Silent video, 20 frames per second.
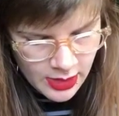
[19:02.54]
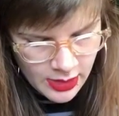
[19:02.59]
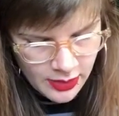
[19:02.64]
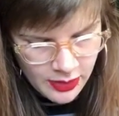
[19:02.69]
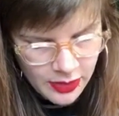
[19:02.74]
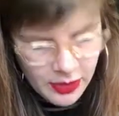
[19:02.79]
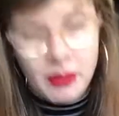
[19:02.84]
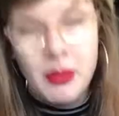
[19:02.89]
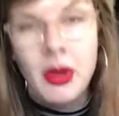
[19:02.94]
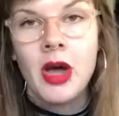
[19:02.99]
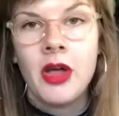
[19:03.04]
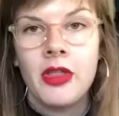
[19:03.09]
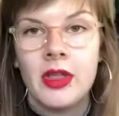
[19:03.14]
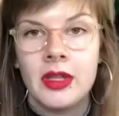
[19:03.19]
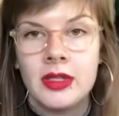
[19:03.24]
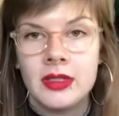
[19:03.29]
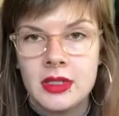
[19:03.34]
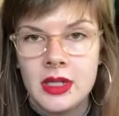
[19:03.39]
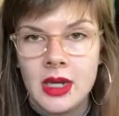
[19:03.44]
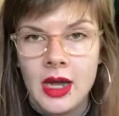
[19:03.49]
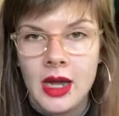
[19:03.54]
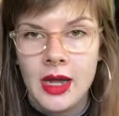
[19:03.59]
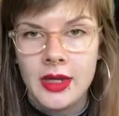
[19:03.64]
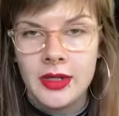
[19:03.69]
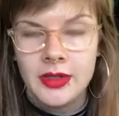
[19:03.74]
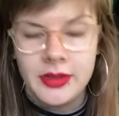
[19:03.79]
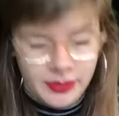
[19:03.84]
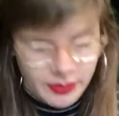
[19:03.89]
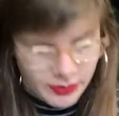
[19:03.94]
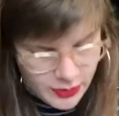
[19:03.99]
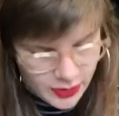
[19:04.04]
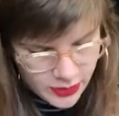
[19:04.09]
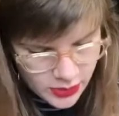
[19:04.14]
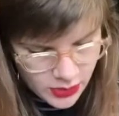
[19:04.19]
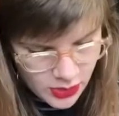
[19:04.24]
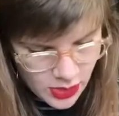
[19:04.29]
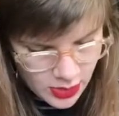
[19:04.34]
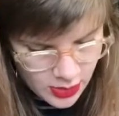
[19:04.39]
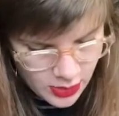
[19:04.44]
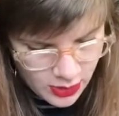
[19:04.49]
the moth has died. The
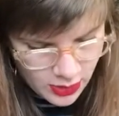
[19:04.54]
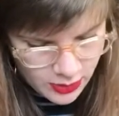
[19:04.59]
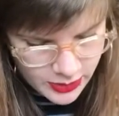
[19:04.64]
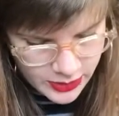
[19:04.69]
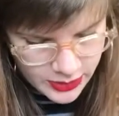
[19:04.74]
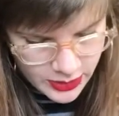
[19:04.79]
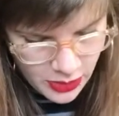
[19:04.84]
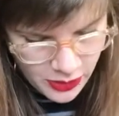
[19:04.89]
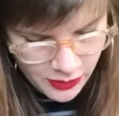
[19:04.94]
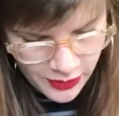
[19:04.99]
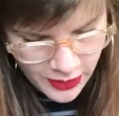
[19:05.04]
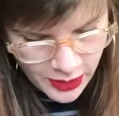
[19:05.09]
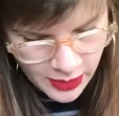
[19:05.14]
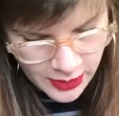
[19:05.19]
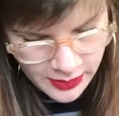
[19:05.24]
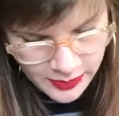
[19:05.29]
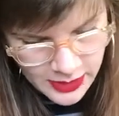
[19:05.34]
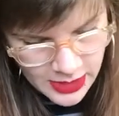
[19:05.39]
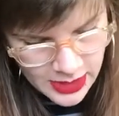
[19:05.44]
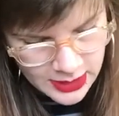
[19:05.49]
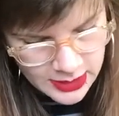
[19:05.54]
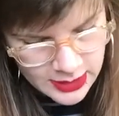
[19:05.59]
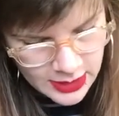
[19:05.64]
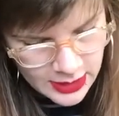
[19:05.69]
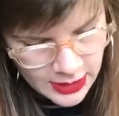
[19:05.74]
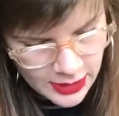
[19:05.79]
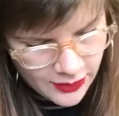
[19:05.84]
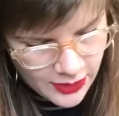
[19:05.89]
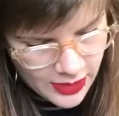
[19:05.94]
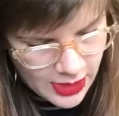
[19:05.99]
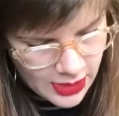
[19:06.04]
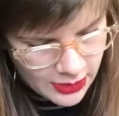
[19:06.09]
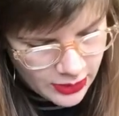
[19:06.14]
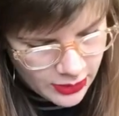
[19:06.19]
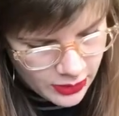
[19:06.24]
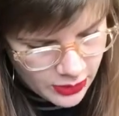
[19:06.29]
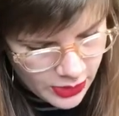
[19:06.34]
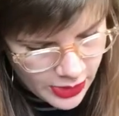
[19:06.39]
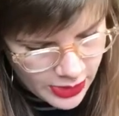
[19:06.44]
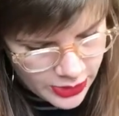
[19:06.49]
struggle was over. The insignificant
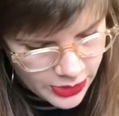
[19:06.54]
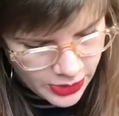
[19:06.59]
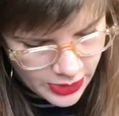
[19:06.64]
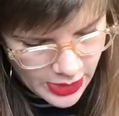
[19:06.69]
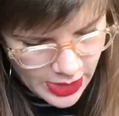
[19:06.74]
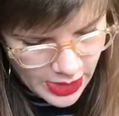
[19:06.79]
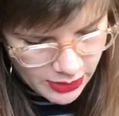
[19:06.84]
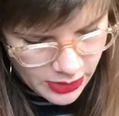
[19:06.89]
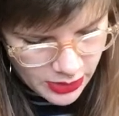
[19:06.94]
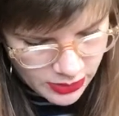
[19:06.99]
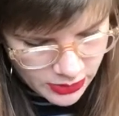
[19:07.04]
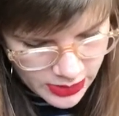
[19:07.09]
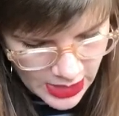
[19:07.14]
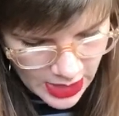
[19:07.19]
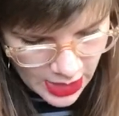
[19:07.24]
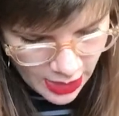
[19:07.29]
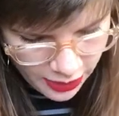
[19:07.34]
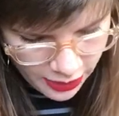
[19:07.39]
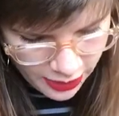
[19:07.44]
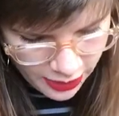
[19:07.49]
little creature now knew death.